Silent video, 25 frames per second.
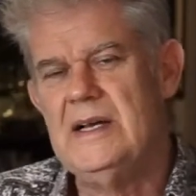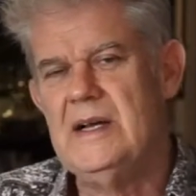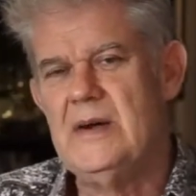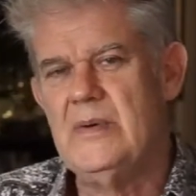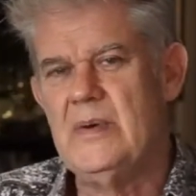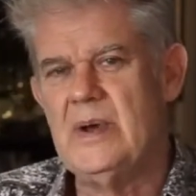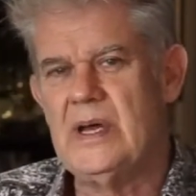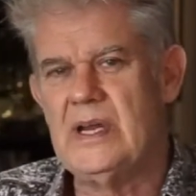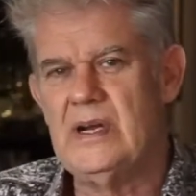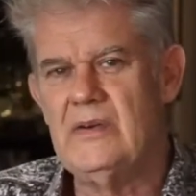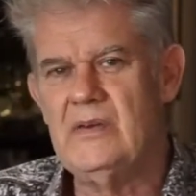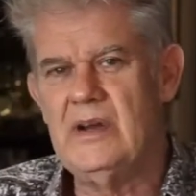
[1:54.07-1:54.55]

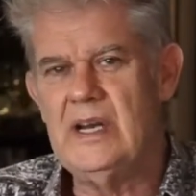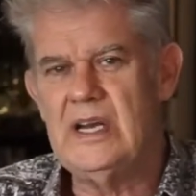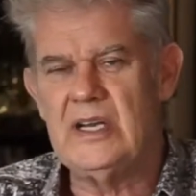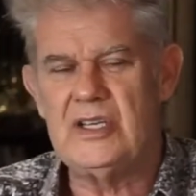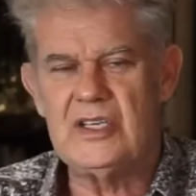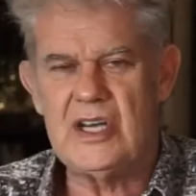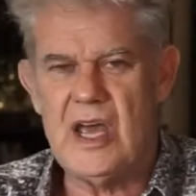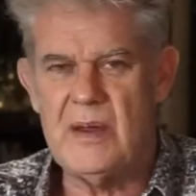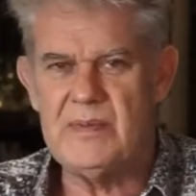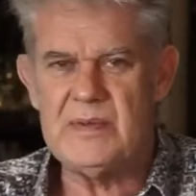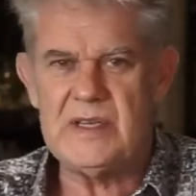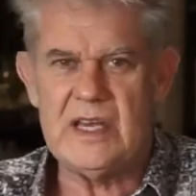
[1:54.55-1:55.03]
We're going to read a
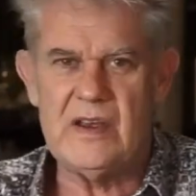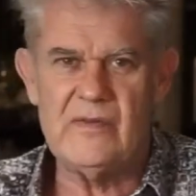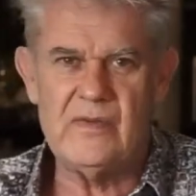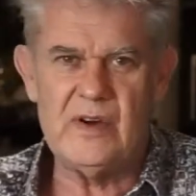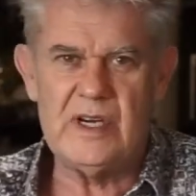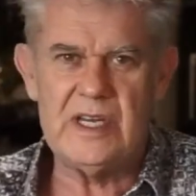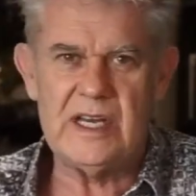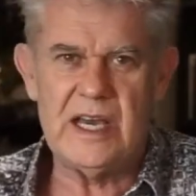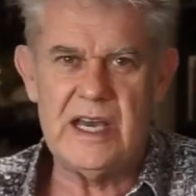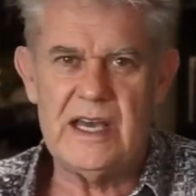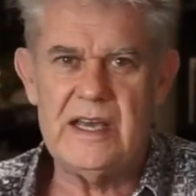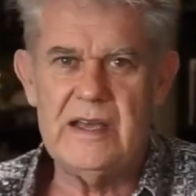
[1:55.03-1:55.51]
chapter every
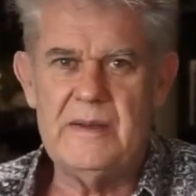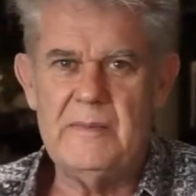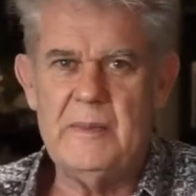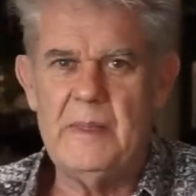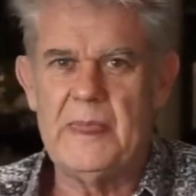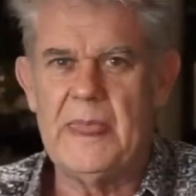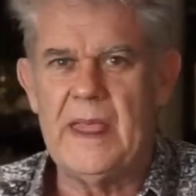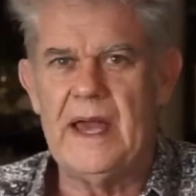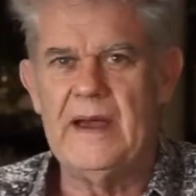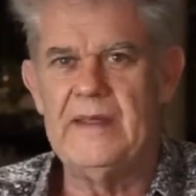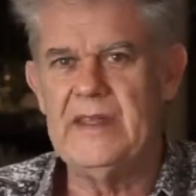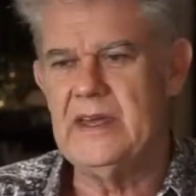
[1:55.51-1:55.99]
day,
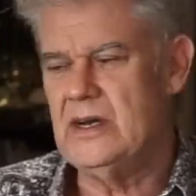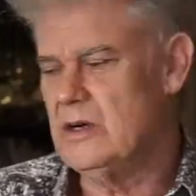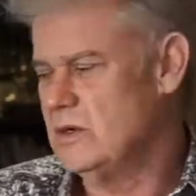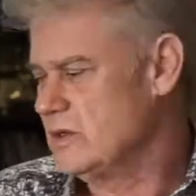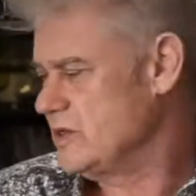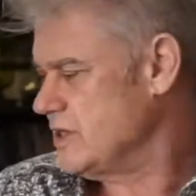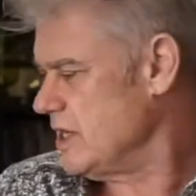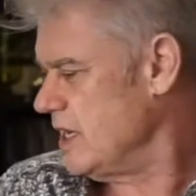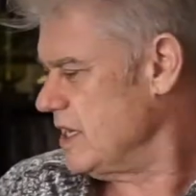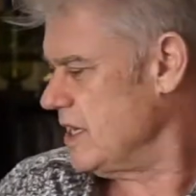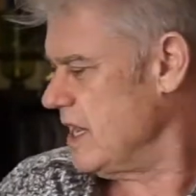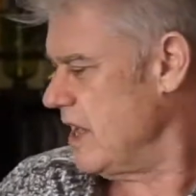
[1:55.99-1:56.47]
and then
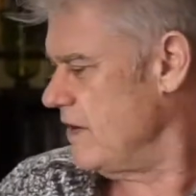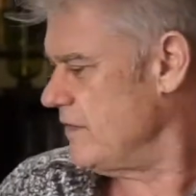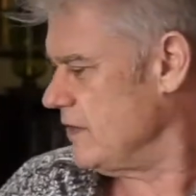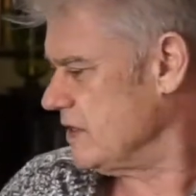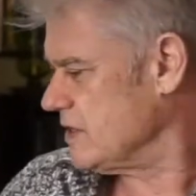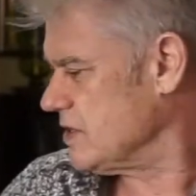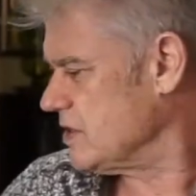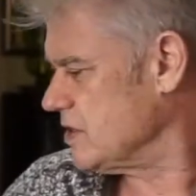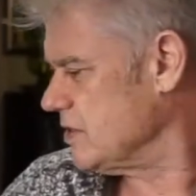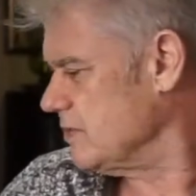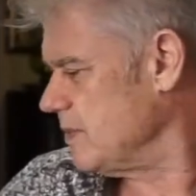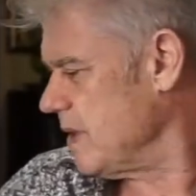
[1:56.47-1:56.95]
also I'd love
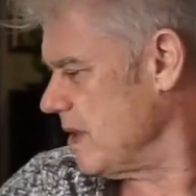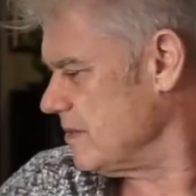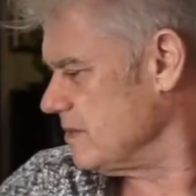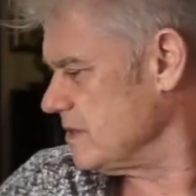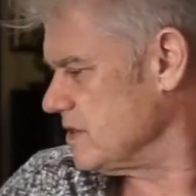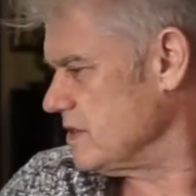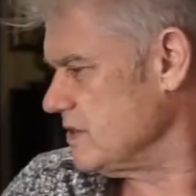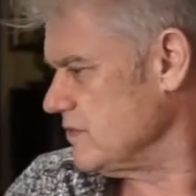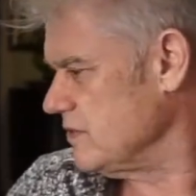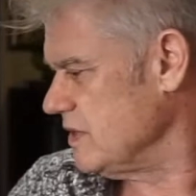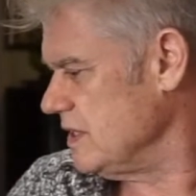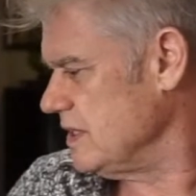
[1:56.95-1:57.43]
us to be able
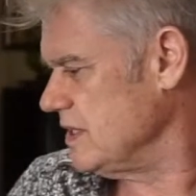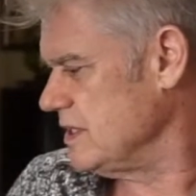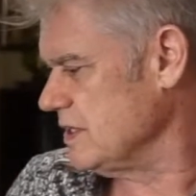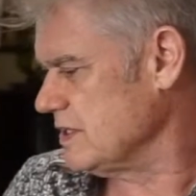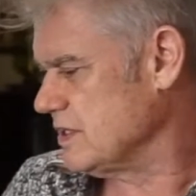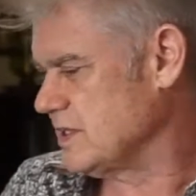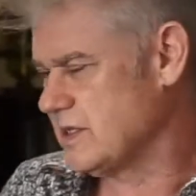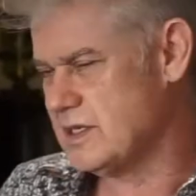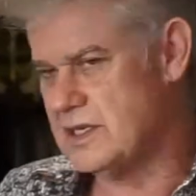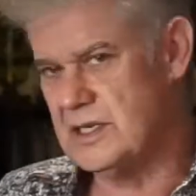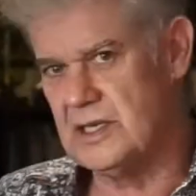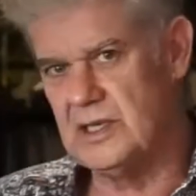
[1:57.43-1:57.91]
to read
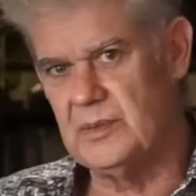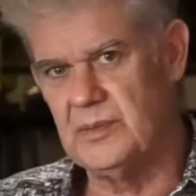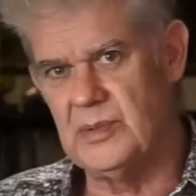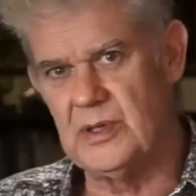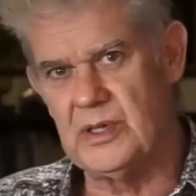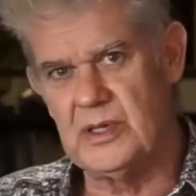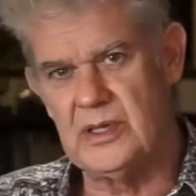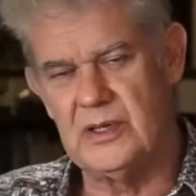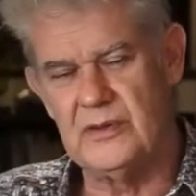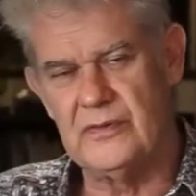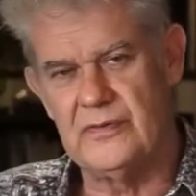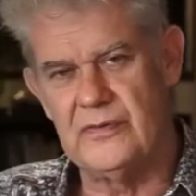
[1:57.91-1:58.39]
this little
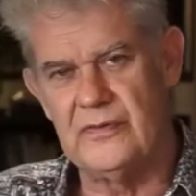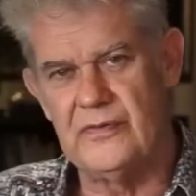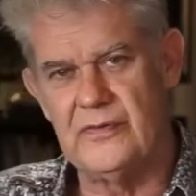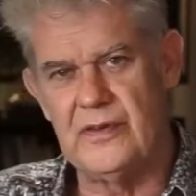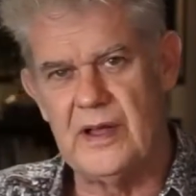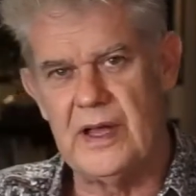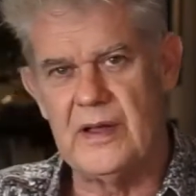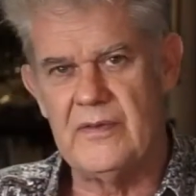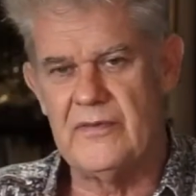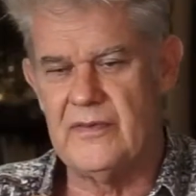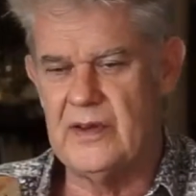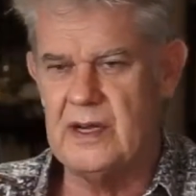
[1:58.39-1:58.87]
book
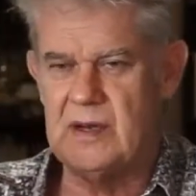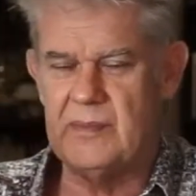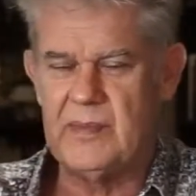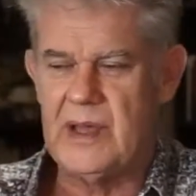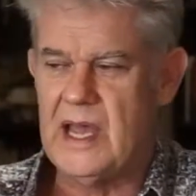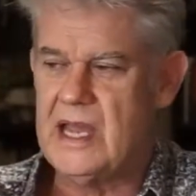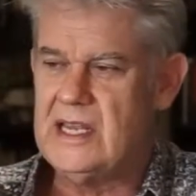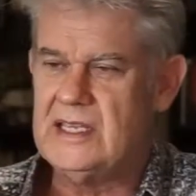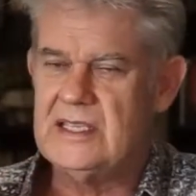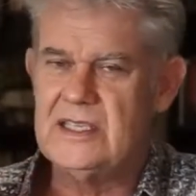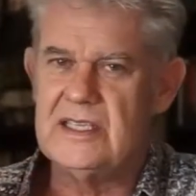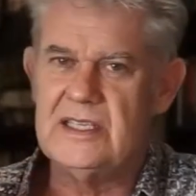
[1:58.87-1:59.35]
of Philip
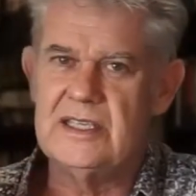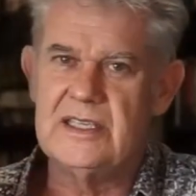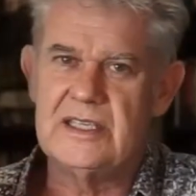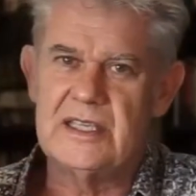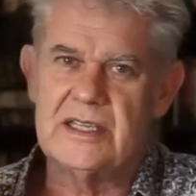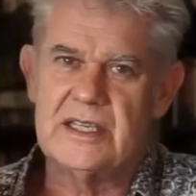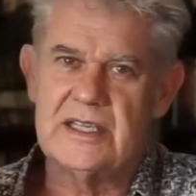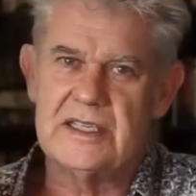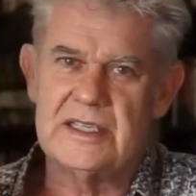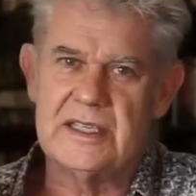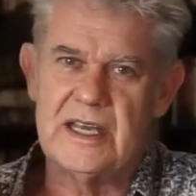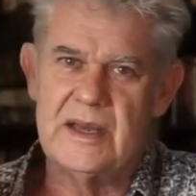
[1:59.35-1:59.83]
Yancey's at
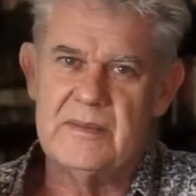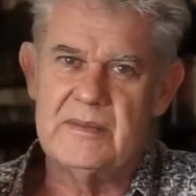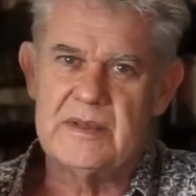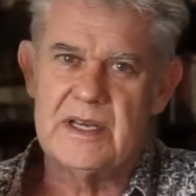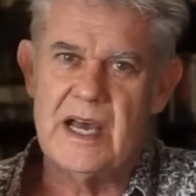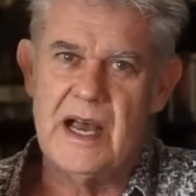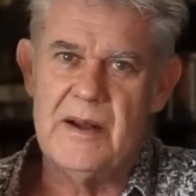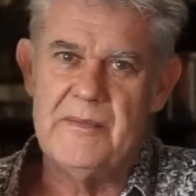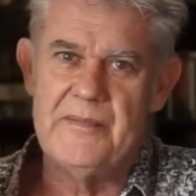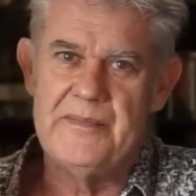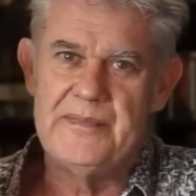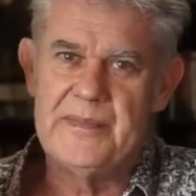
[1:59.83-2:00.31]
the same
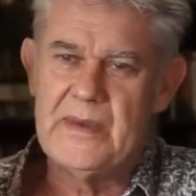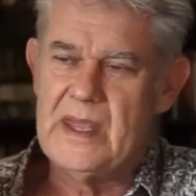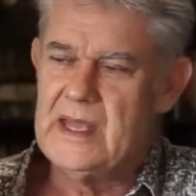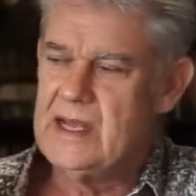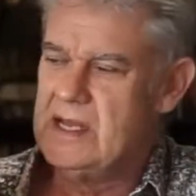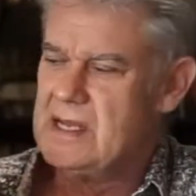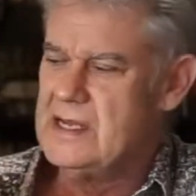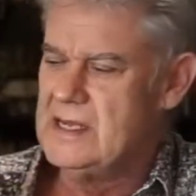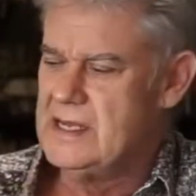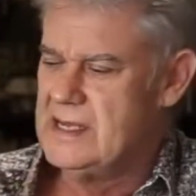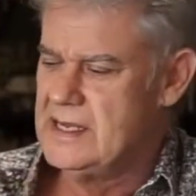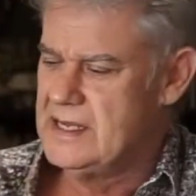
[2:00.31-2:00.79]
time,
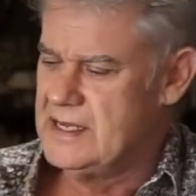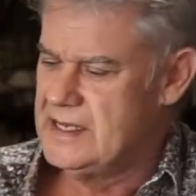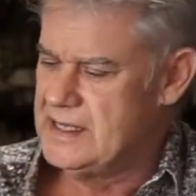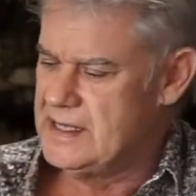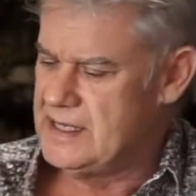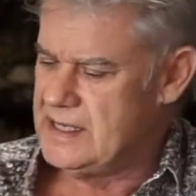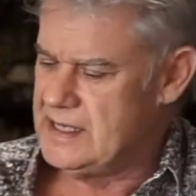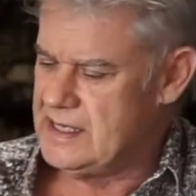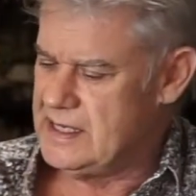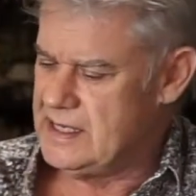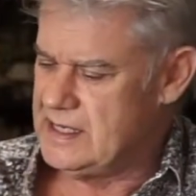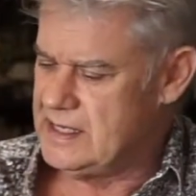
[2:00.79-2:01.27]

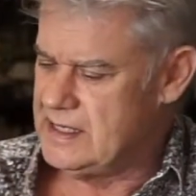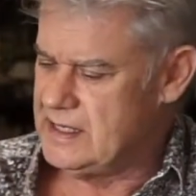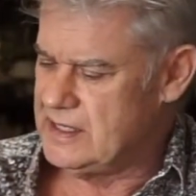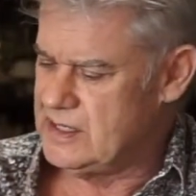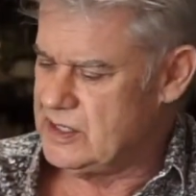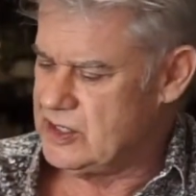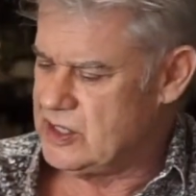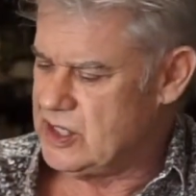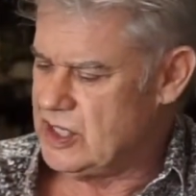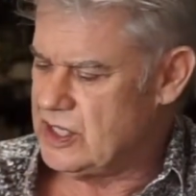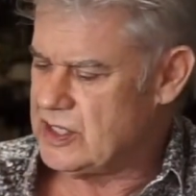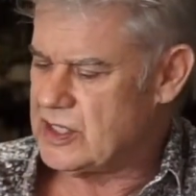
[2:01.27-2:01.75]
The
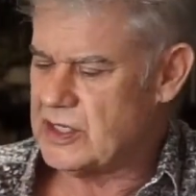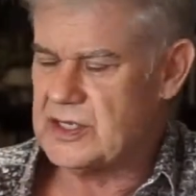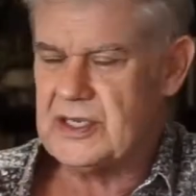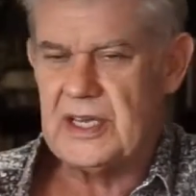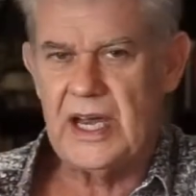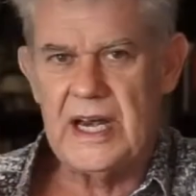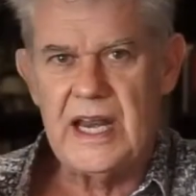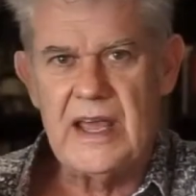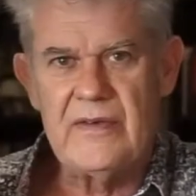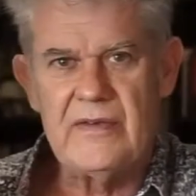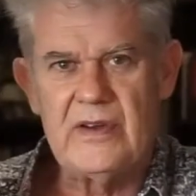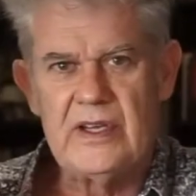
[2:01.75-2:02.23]
Jesus
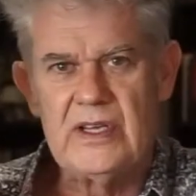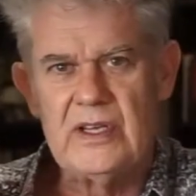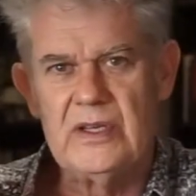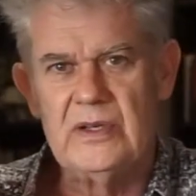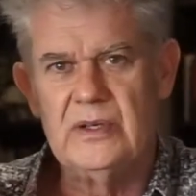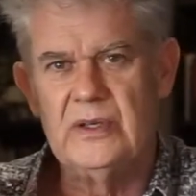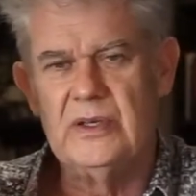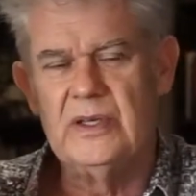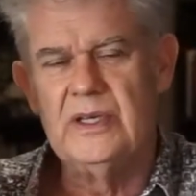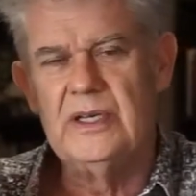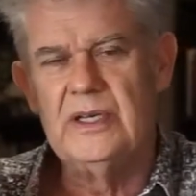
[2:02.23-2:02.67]
I Never Knew.